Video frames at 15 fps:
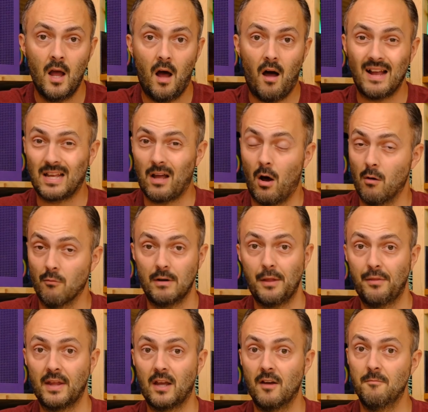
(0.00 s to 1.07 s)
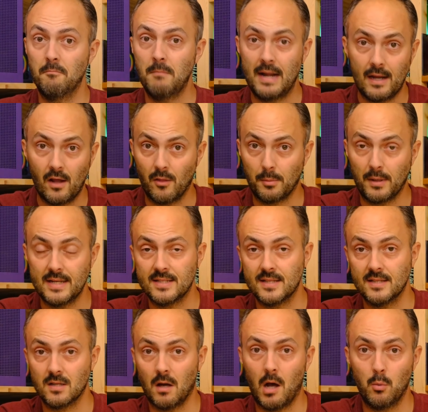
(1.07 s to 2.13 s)
I can't really think of many other
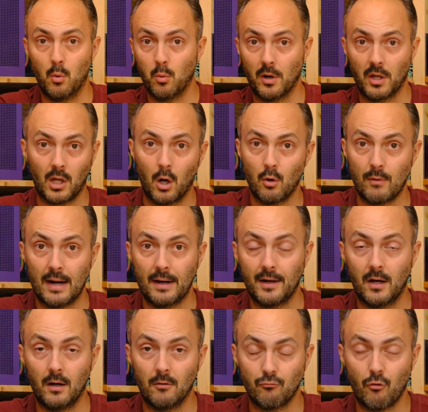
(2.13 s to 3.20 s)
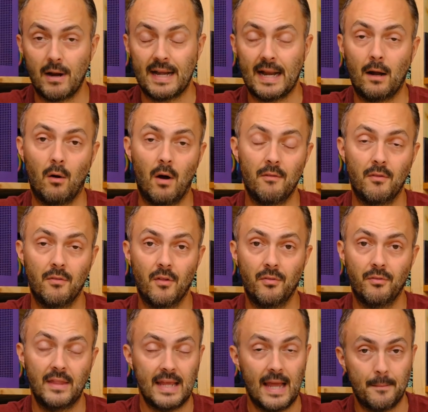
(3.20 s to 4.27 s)
places I would want to go right now, right now other than
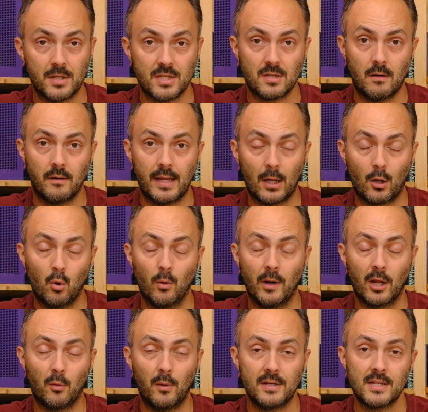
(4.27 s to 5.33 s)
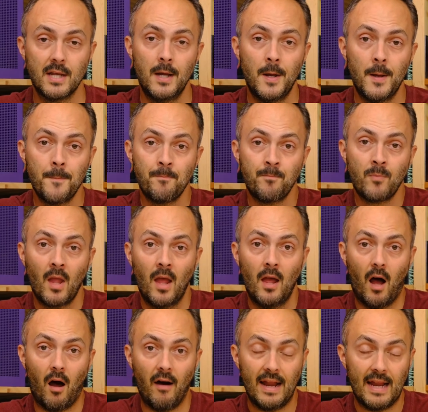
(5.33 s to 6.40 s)
the MSI Core Liquid
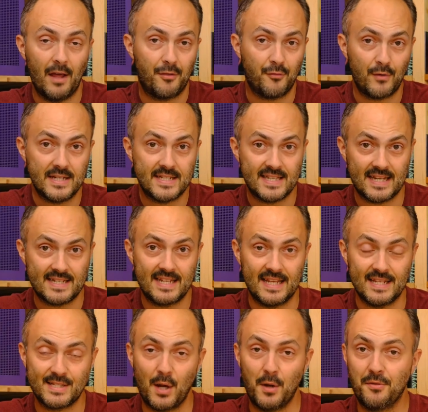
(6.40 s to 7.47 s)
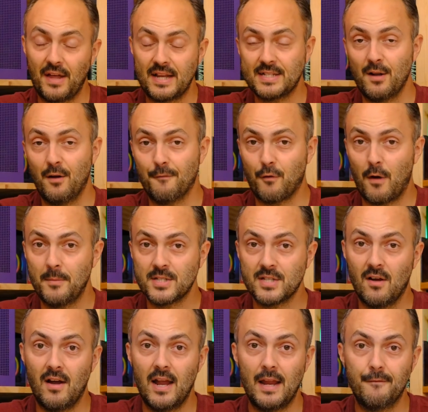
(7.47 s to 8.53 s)
i360. So thanks a lot for
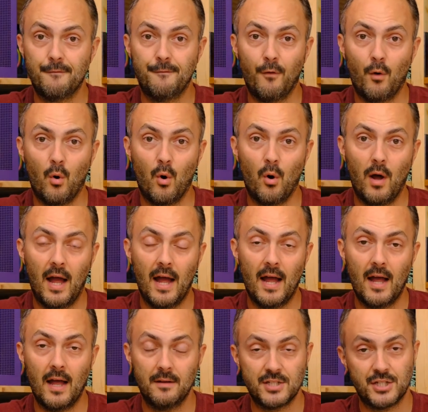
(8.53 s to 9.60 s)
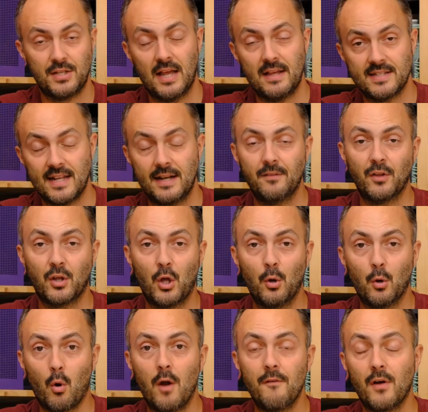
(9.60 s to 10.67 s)
MSI for uh, sending the
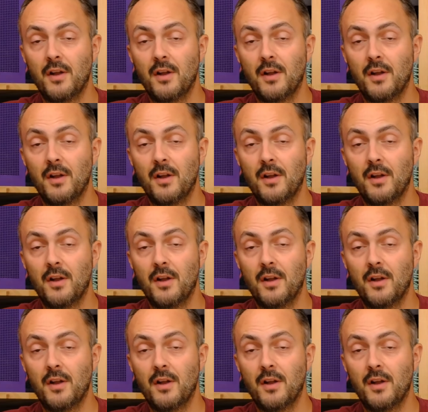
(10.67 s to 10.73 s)
cooler over.